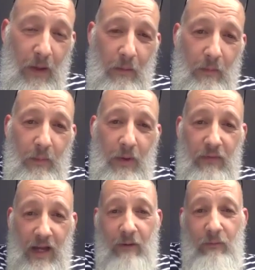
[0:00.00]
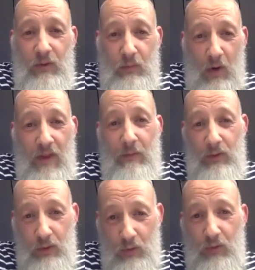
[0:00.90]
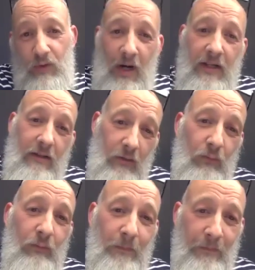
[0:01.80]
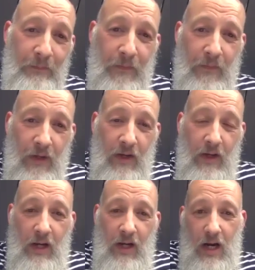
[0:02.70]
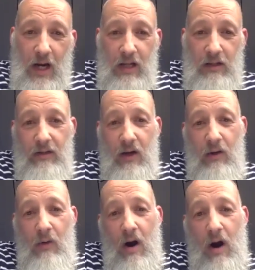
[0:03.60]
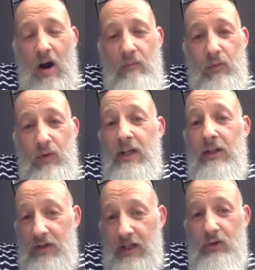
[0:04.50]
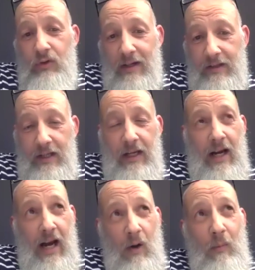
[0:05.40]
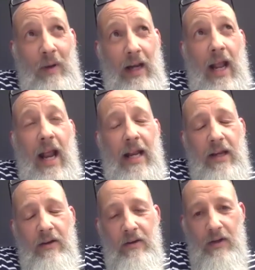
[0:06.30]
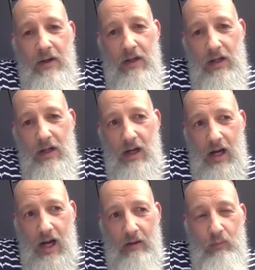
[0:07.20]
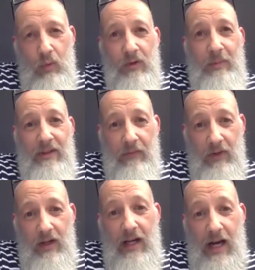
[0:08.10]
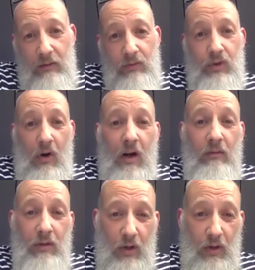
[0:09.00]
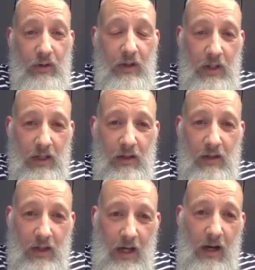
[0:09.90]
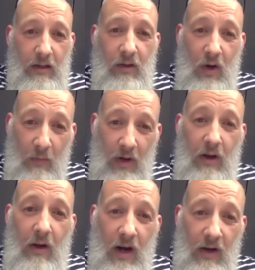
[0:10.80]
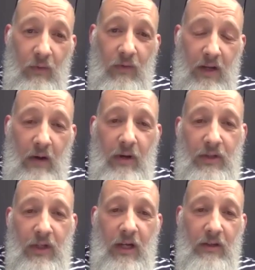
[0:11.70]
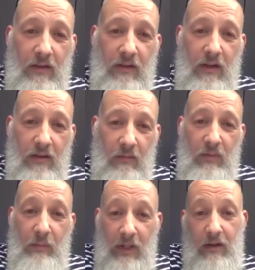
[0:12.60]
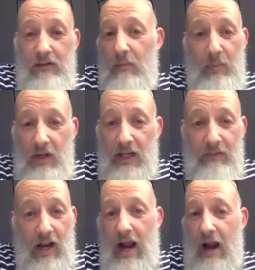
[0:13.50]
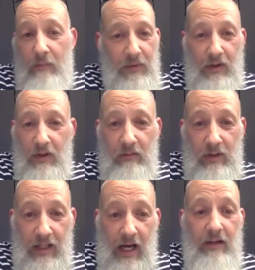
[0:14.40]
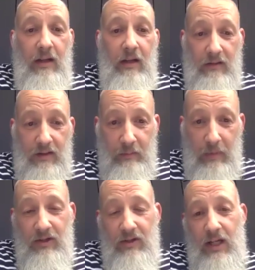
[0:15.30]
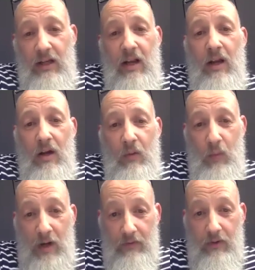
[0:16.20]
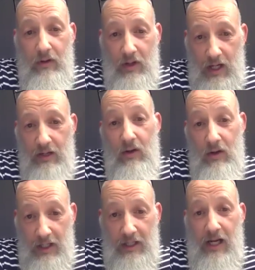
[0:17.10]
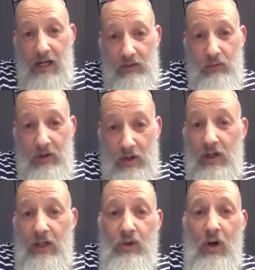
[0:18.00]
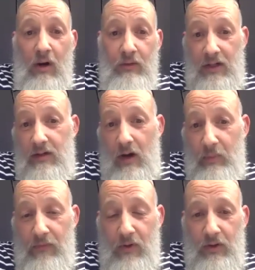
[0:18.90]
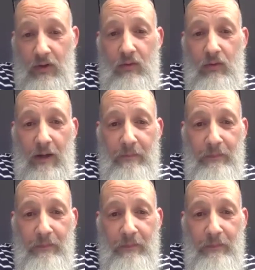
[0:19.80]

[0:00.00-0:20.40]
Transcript: But that was what they were taught by school. And so I'm really just interested in how play and more specifically how childhood can come alive within our education systems because I believe it absolutely can, especially with in early years or in early childhood, as I prefer to call it.